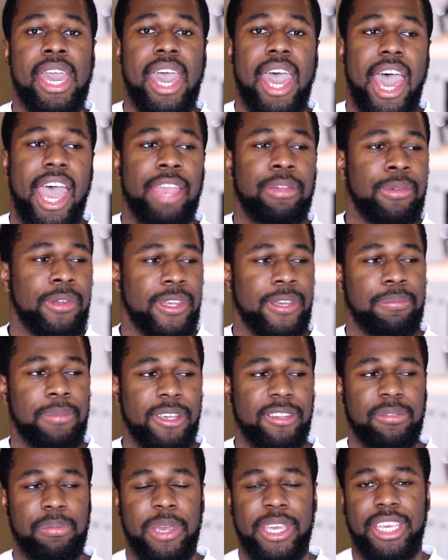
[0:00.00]
I really
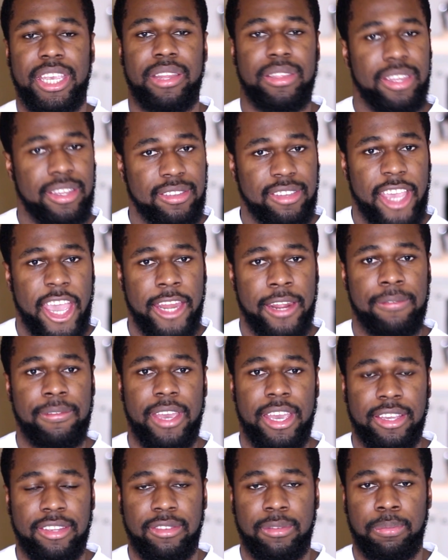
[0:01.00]
miss making these kind of
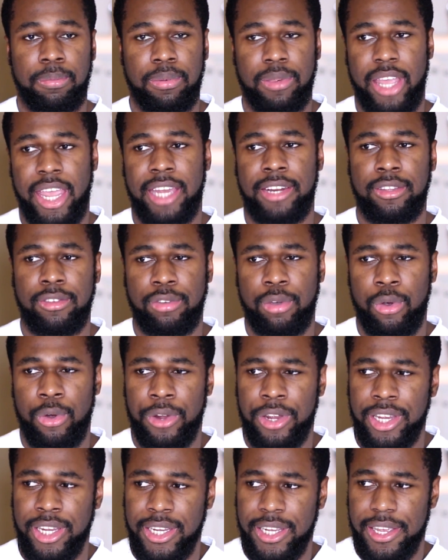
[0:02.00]

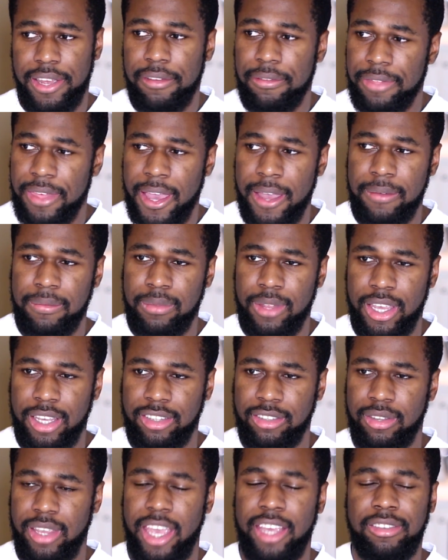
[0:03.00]
explanatory, if that
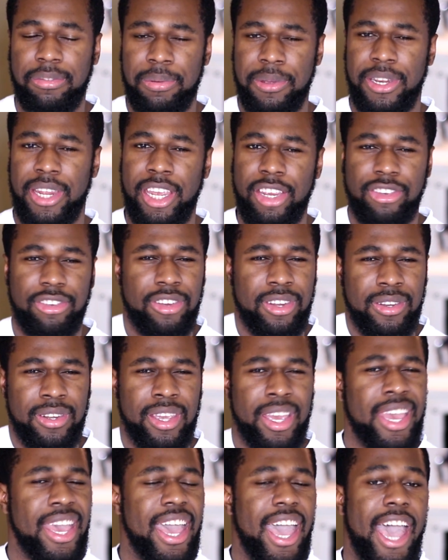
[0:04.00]
explanation,
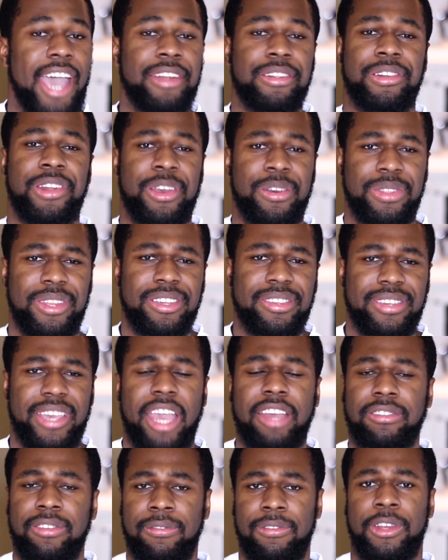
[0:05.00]
I don't know, these
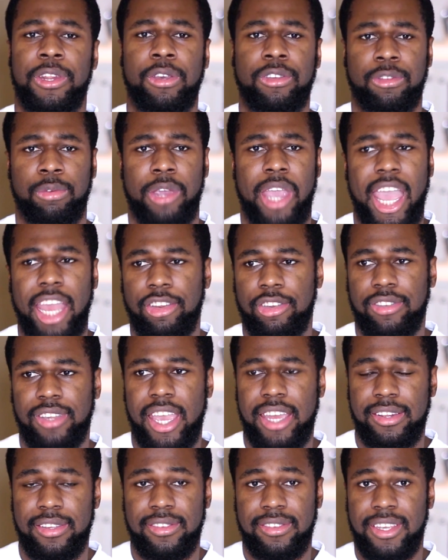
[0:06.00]
kinds of videos where I just
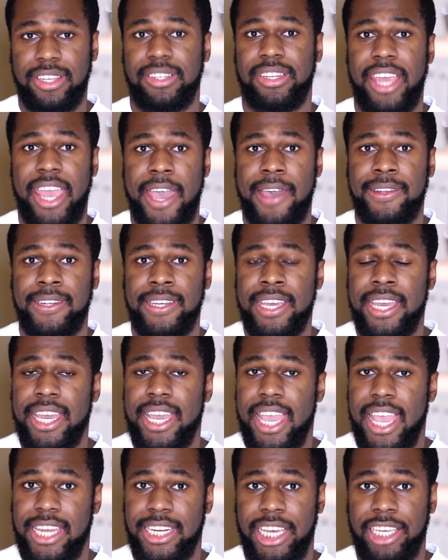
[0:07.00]
kind of sit down
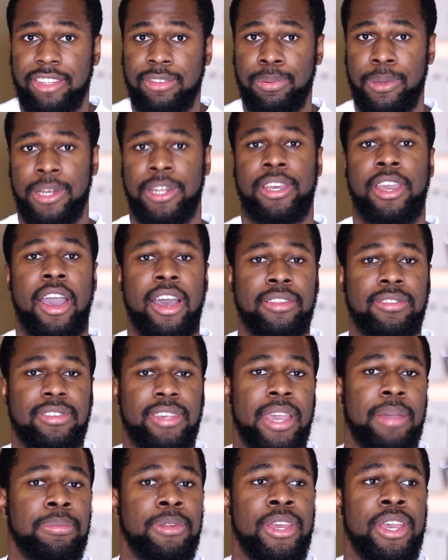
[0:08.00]
and I explain a
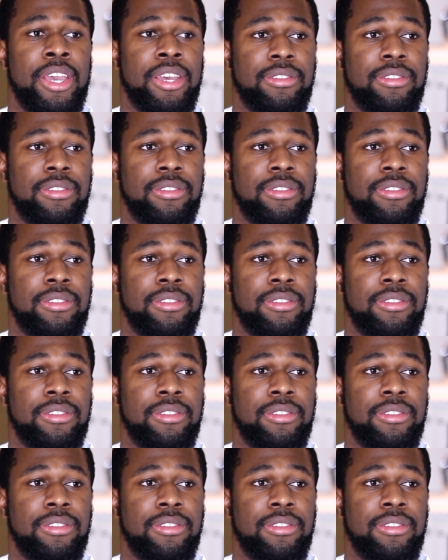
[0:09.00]
concept.